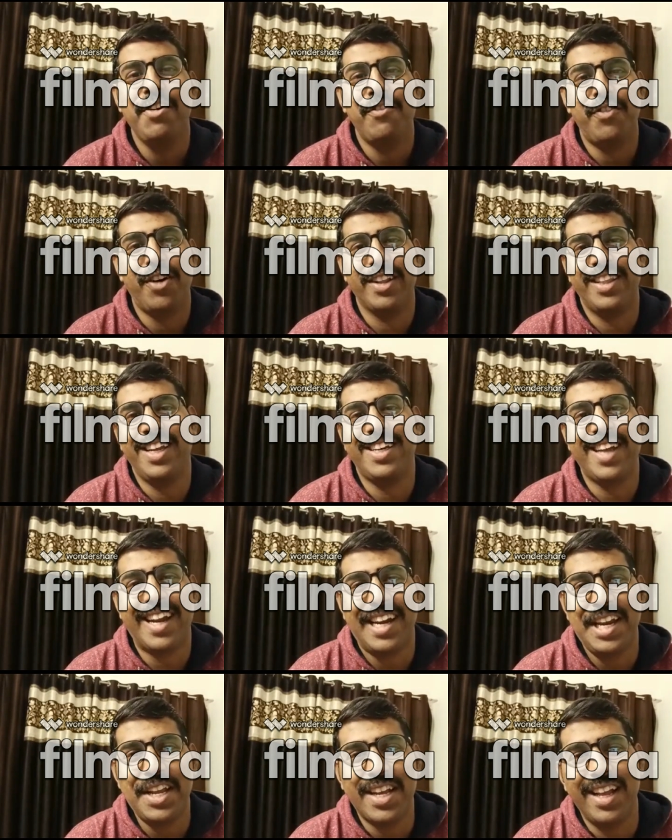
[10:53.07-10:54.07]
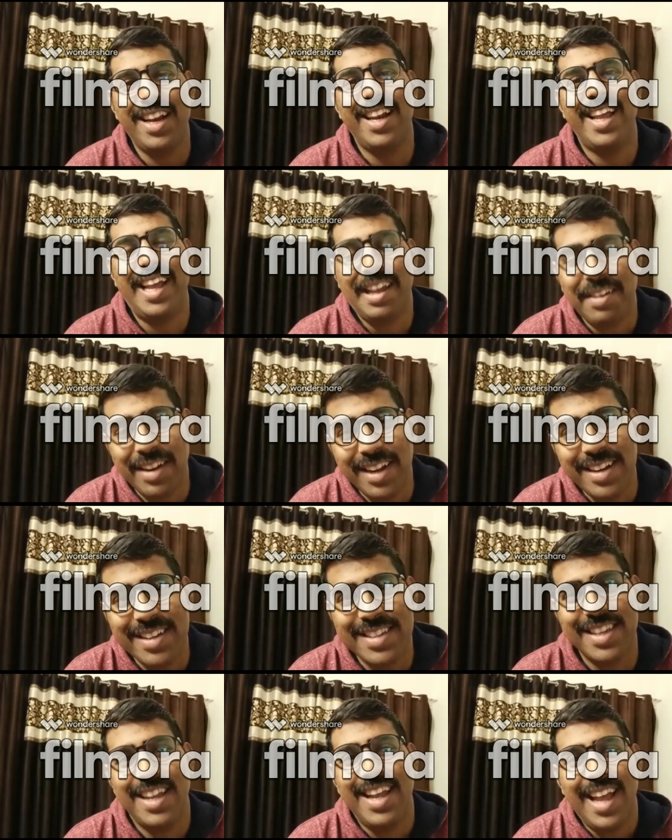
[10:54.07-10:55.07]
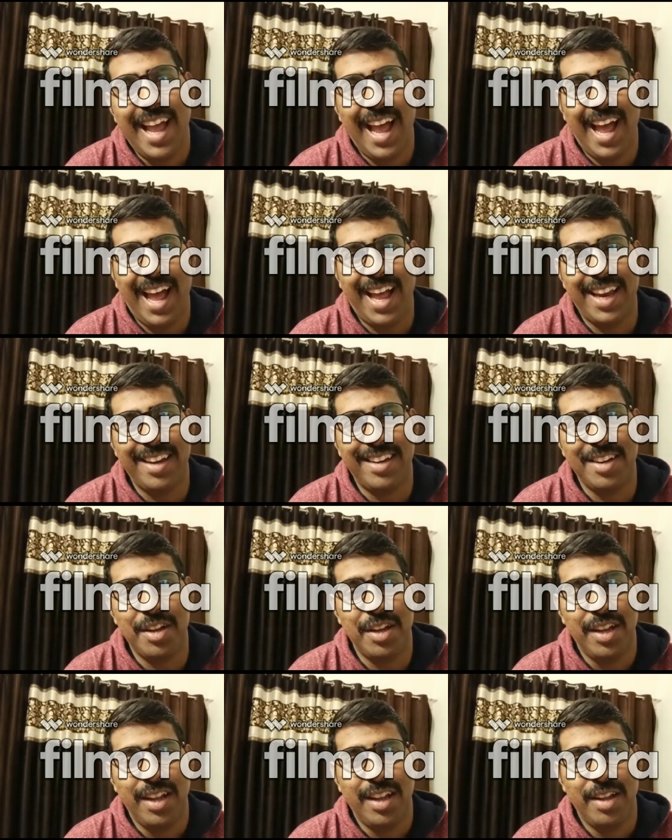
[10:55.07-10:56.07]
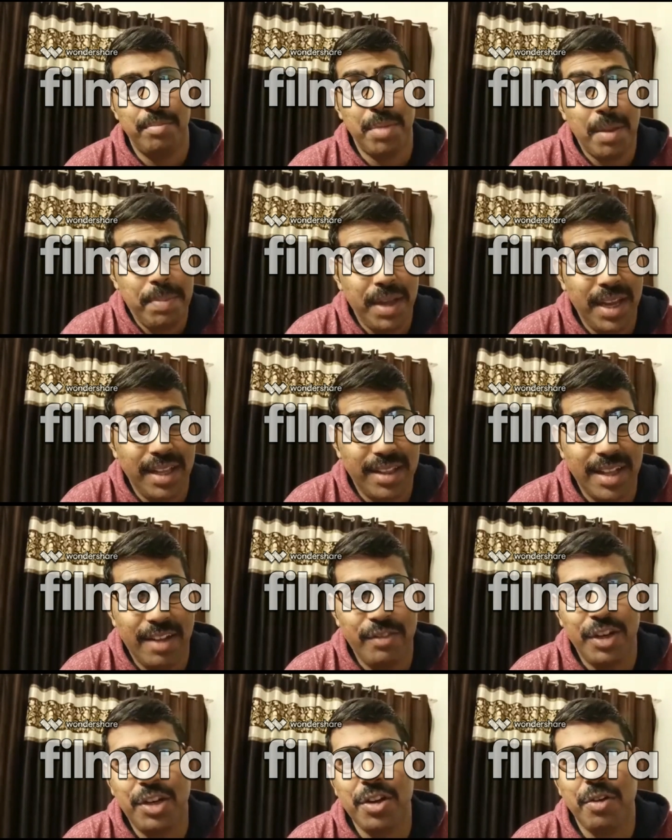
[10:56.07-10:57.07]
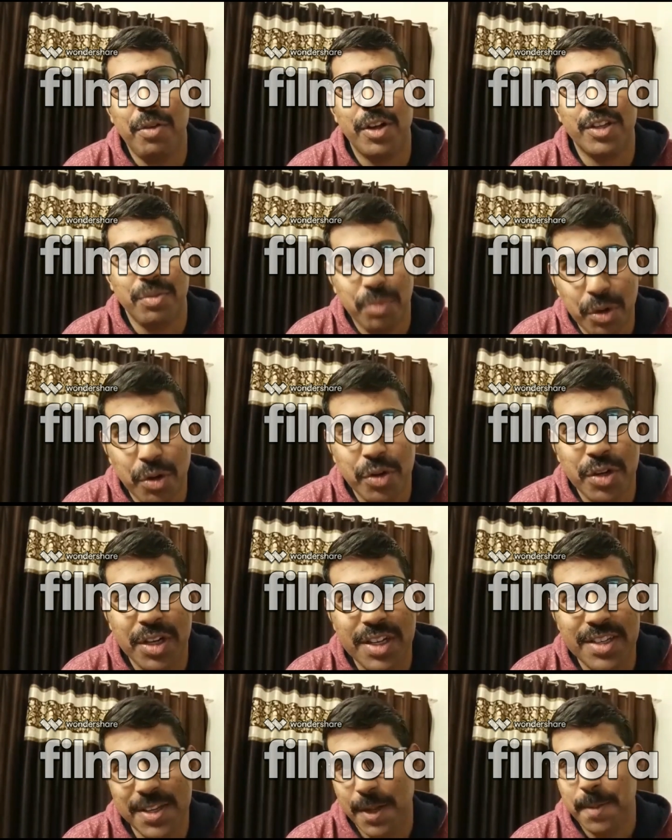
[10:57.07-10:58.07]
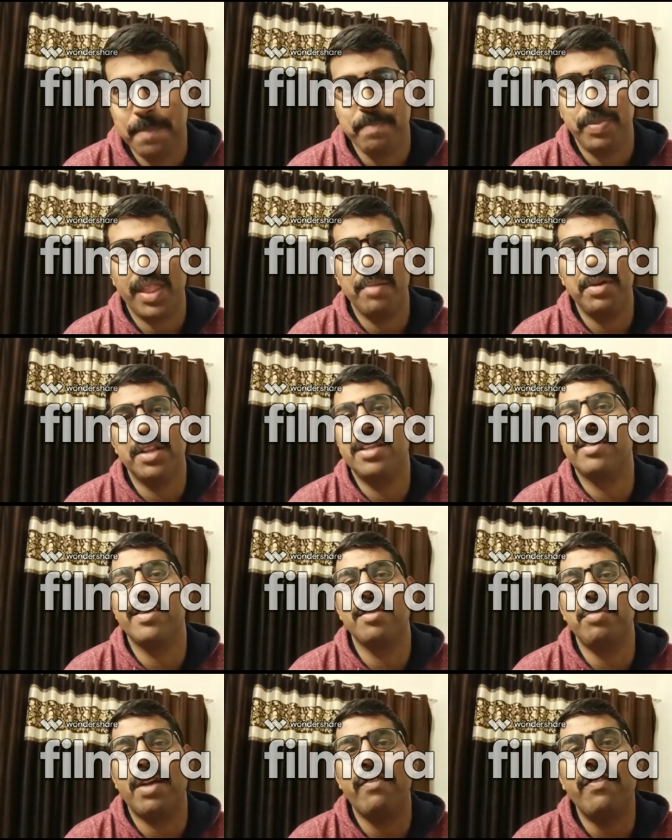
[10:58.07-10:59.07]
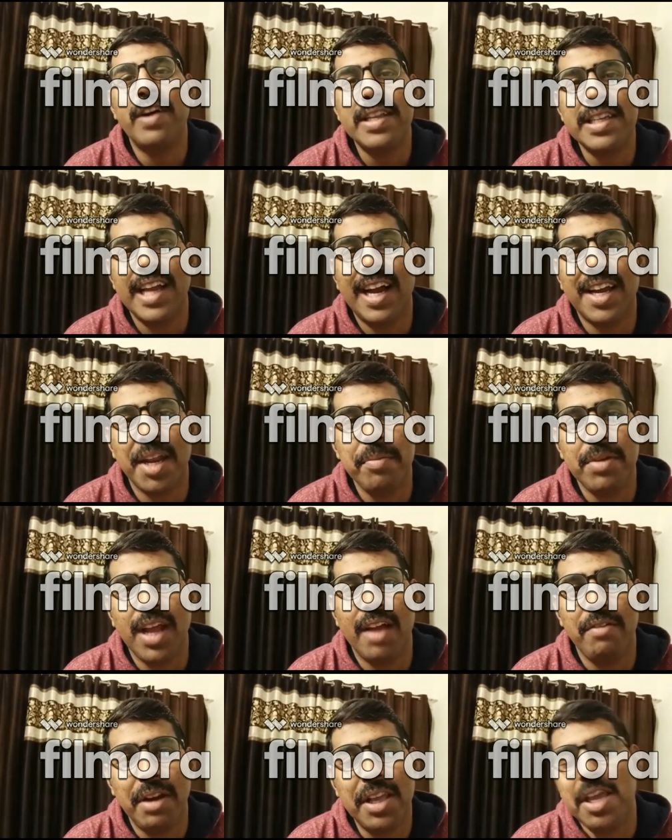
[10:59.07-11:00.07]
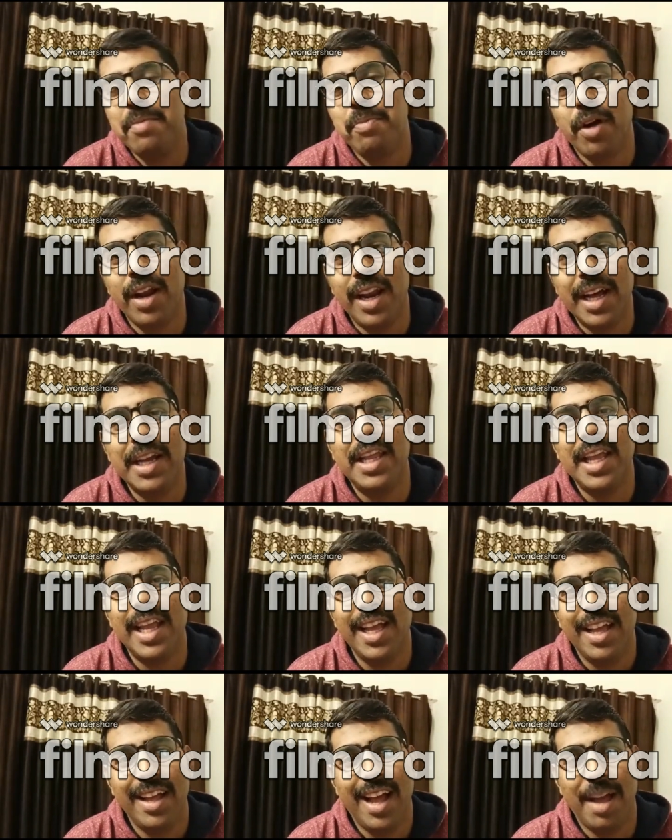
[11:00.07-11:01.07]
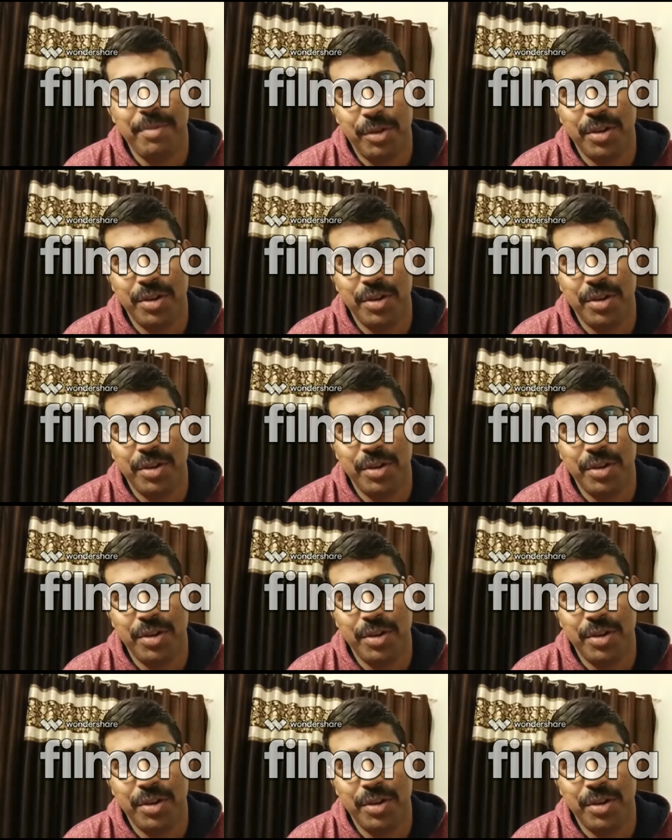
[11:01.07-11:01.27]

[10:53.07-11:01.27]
for the technical errors and uh, maybe the video was monotonous, but this is my first attempt. I will keep on learning. I'm